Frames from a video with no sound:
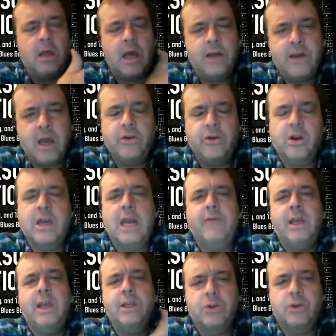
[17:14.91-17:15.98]
another kind of
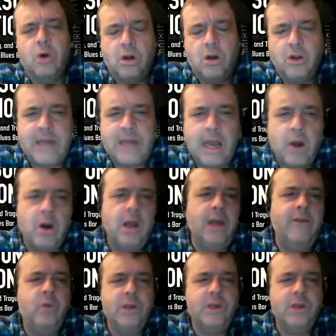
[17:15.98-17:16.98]
a historical narrative,